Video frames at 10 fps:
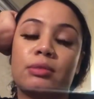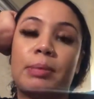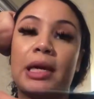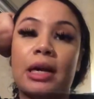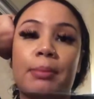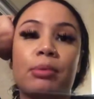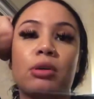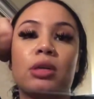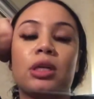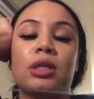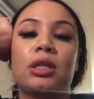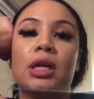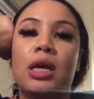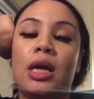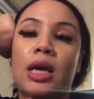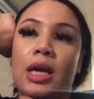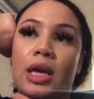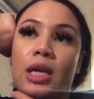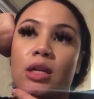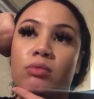pick up on
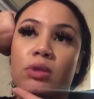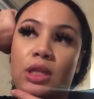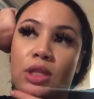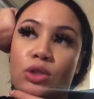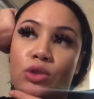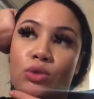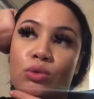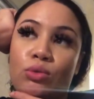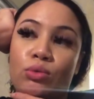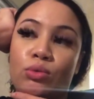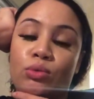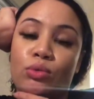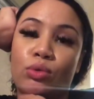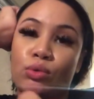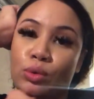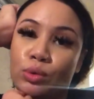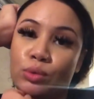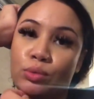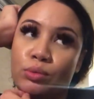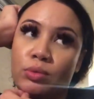and relate to
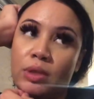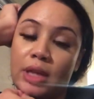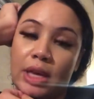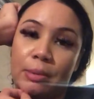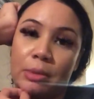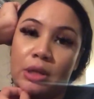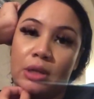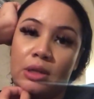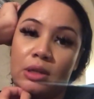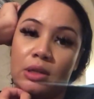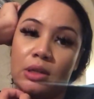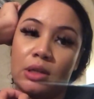through the camera.